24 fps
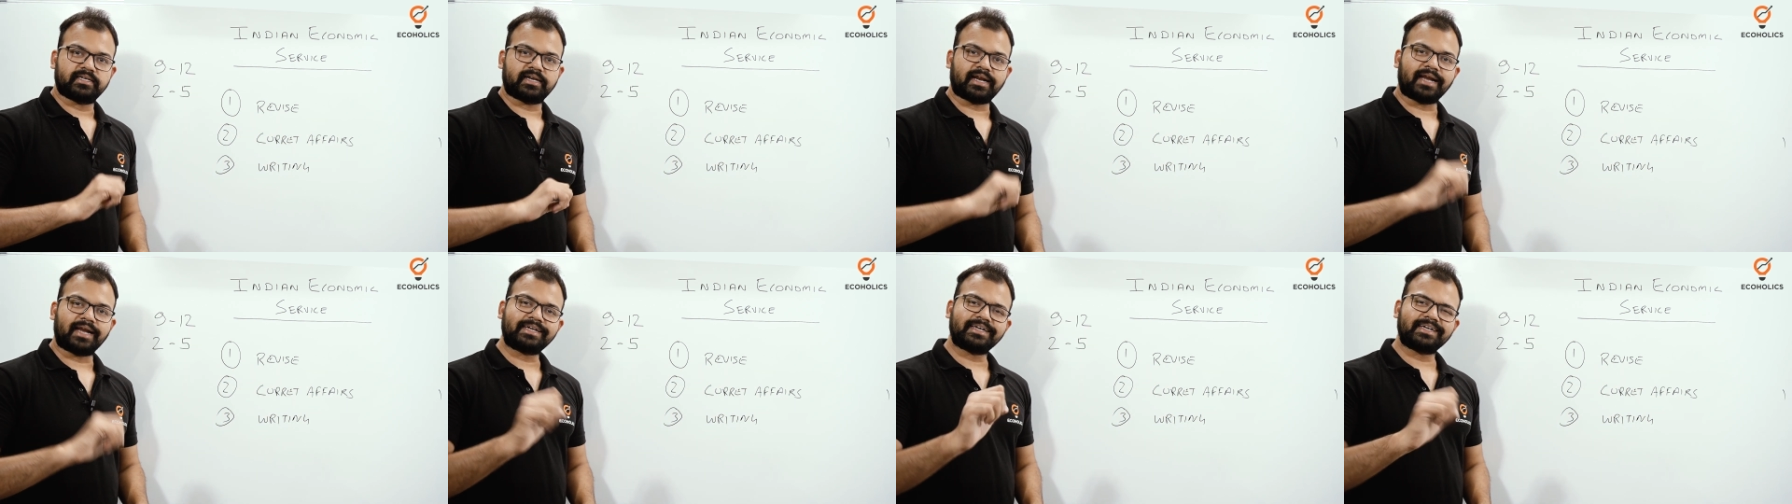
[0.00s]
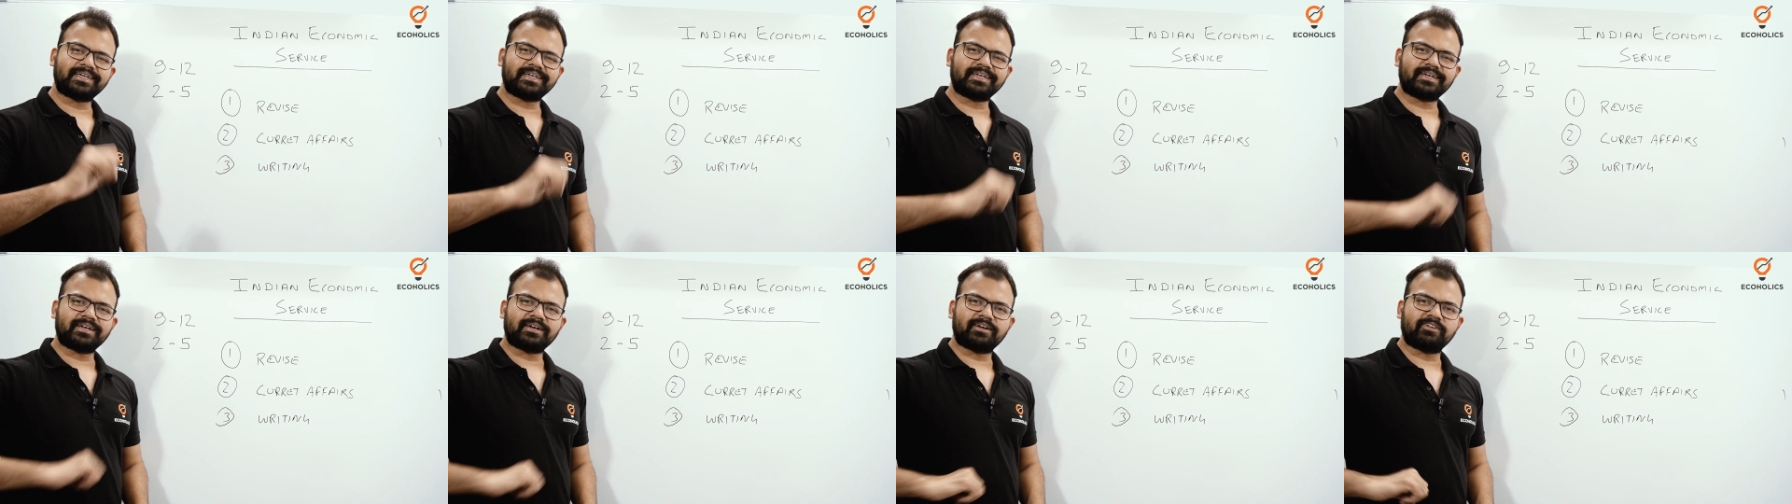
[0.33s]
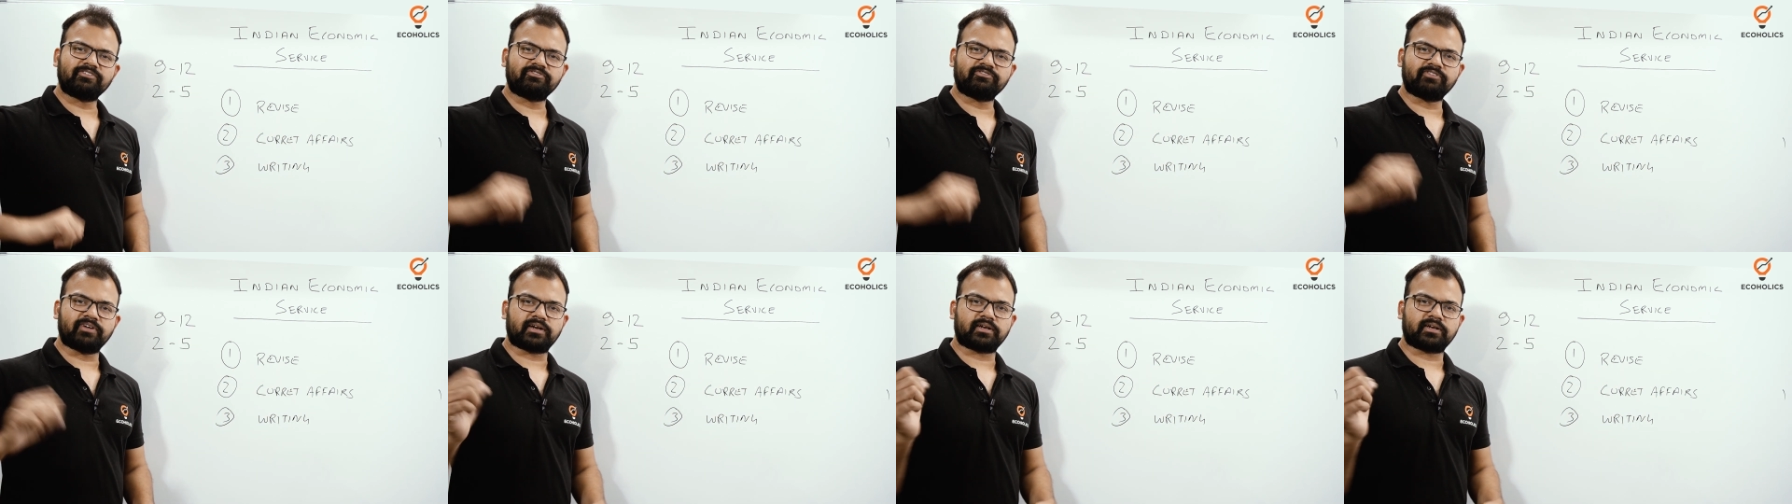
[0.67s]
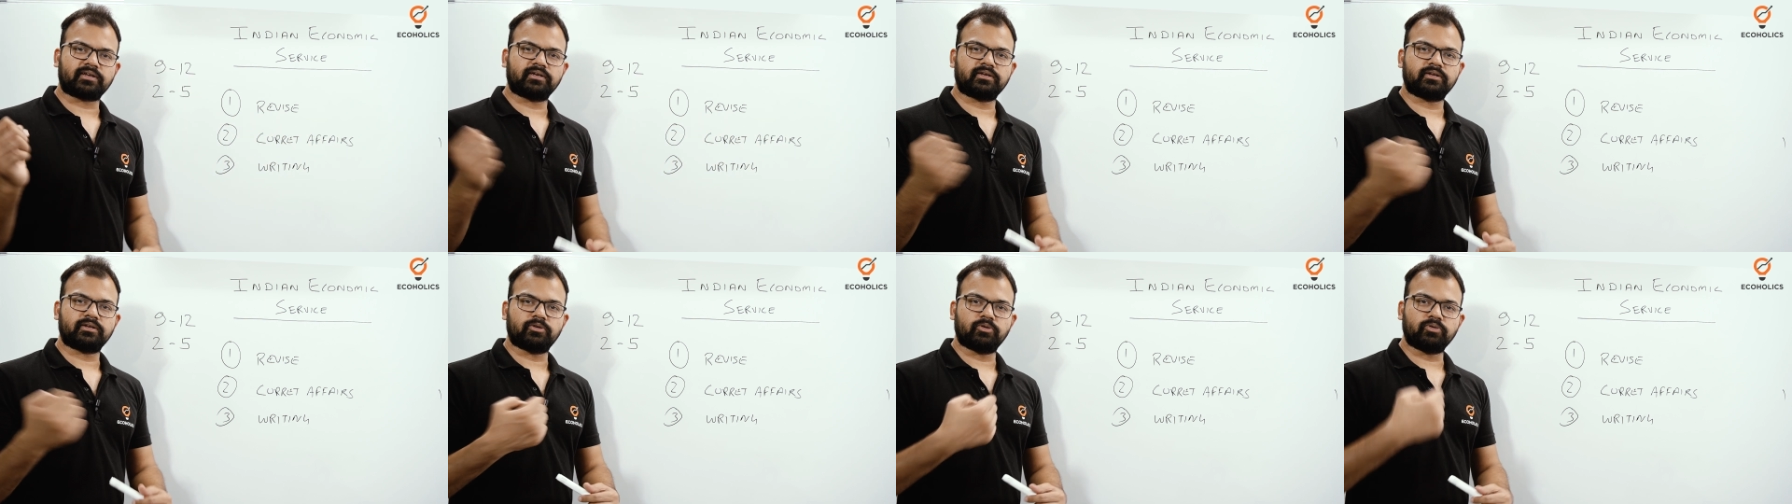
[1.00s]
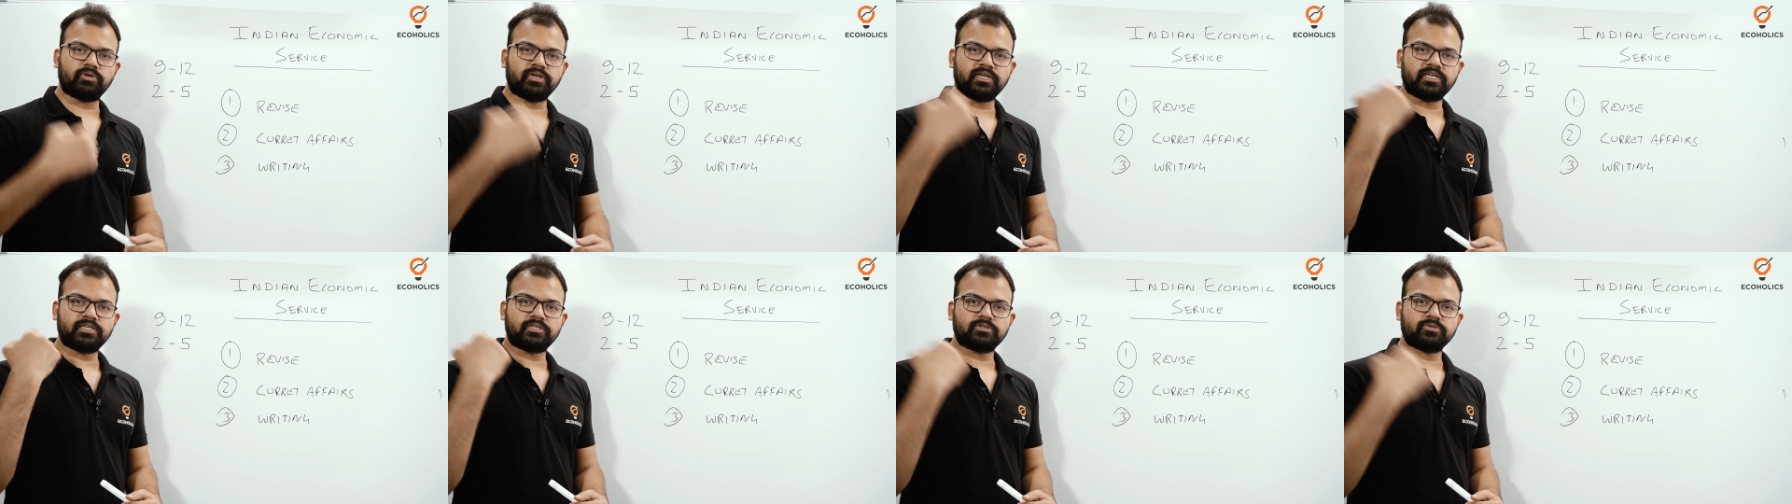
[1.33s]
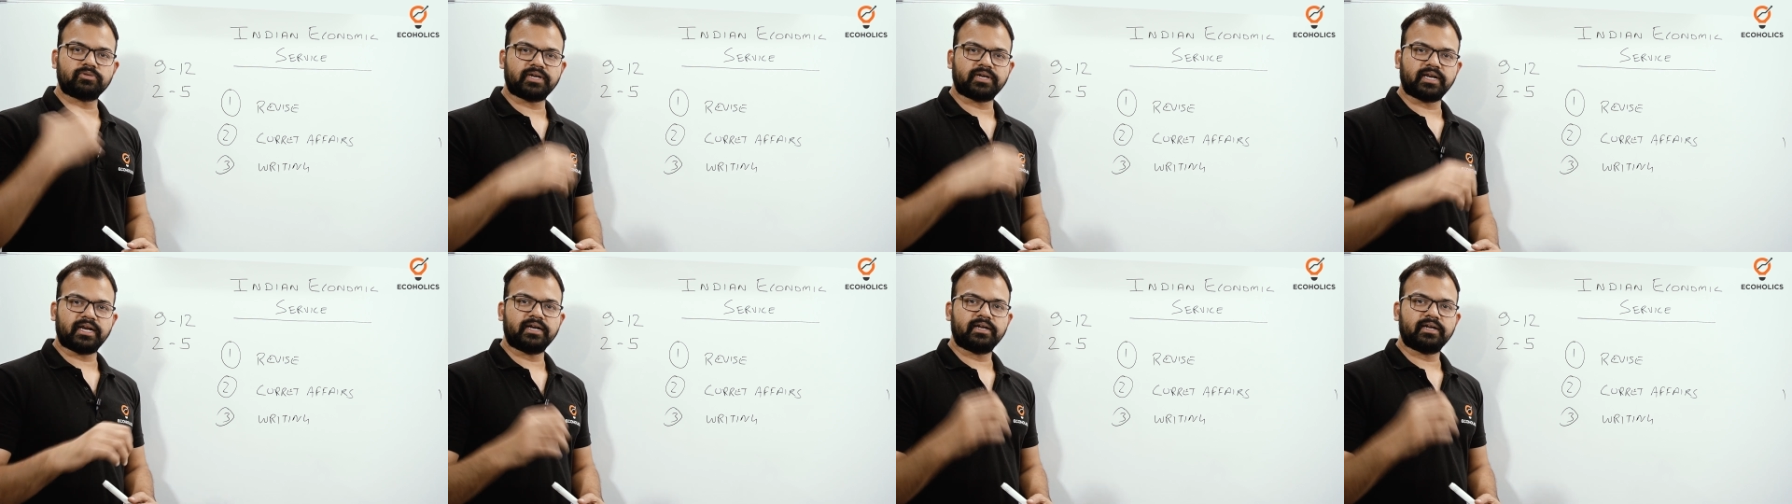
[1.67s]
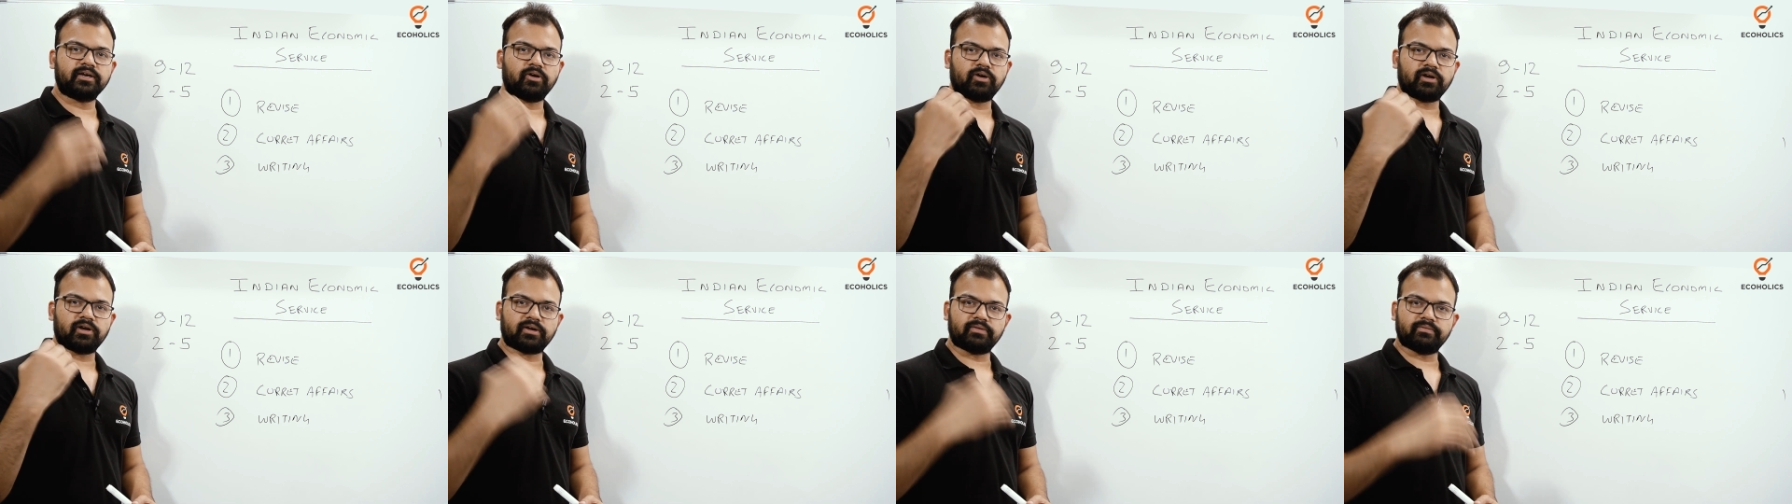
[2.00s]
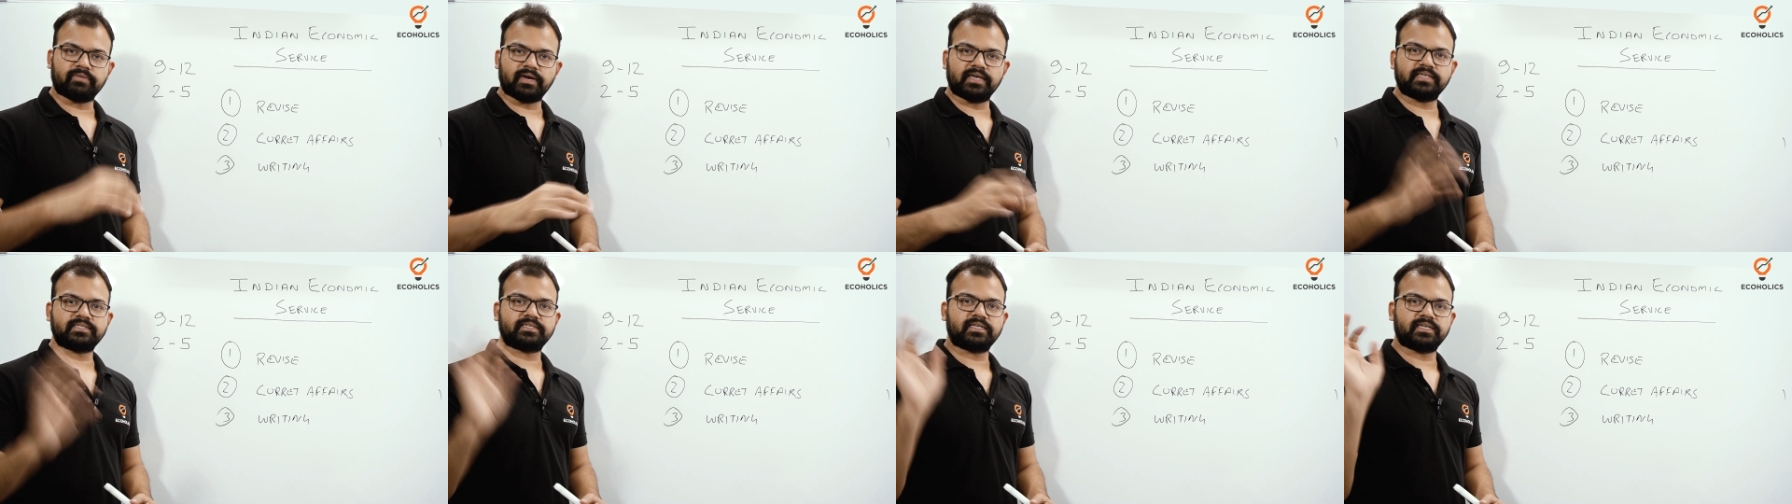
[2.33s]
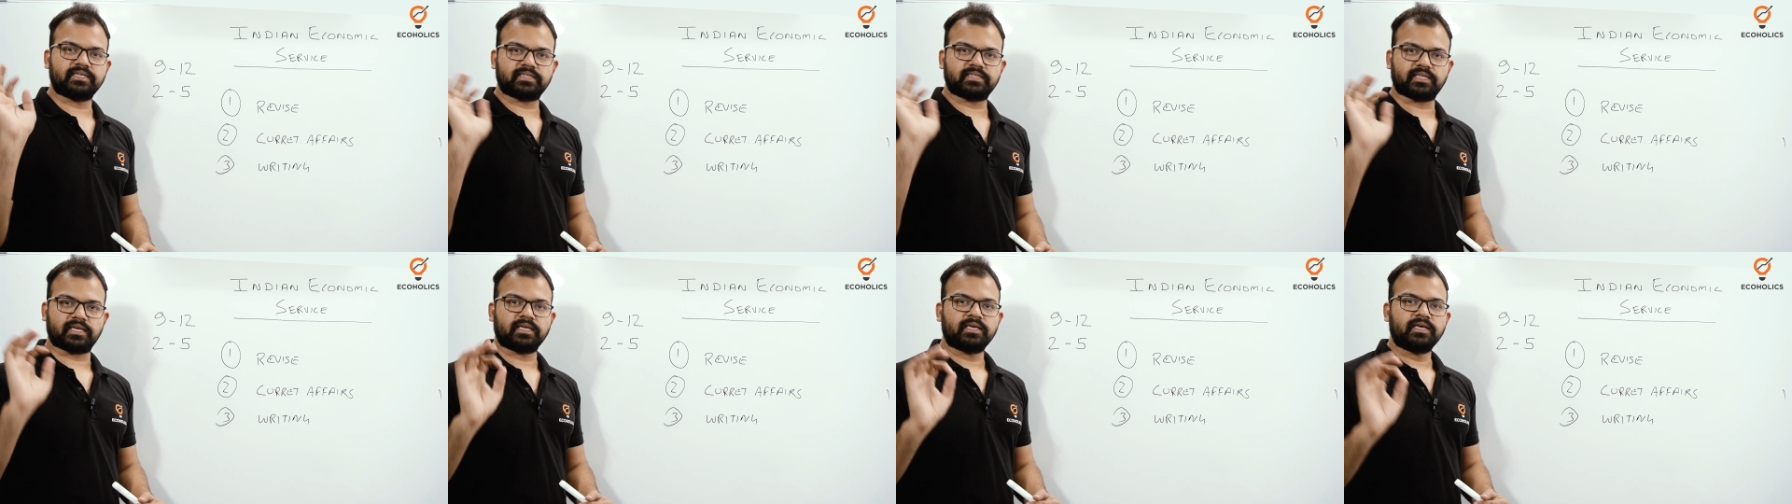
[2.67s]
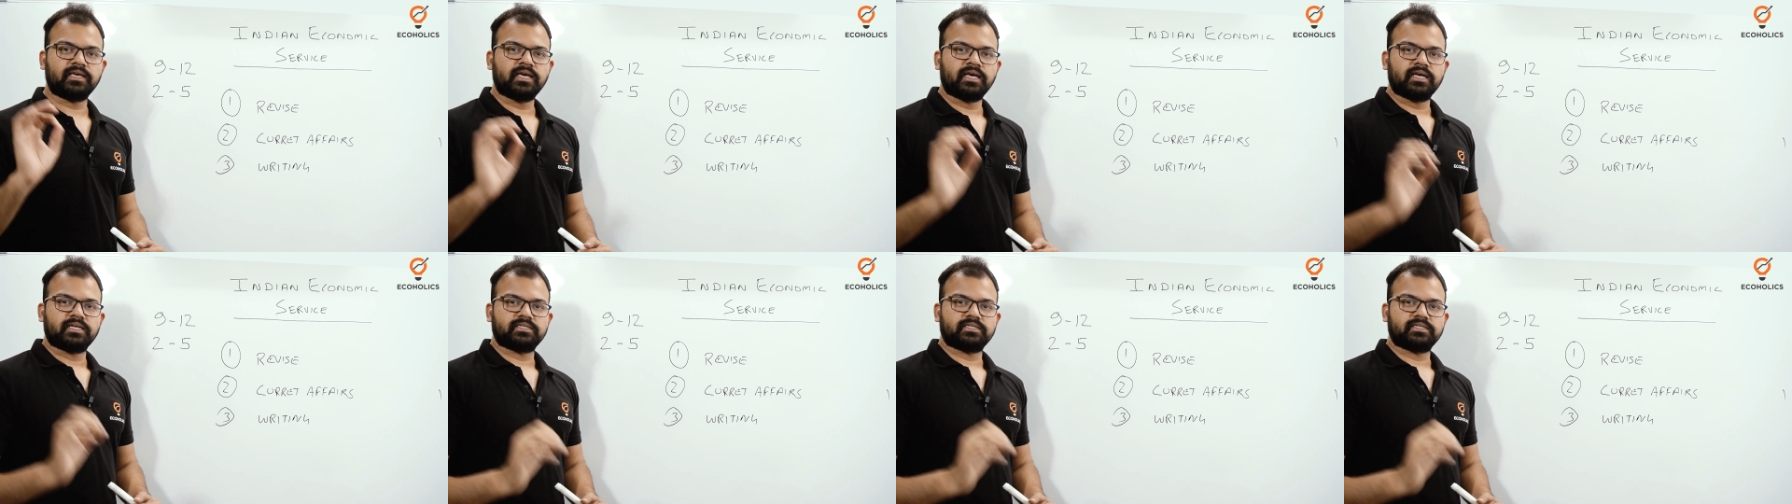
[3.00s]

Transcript: Write it in a rough work. No need to read or revise anything.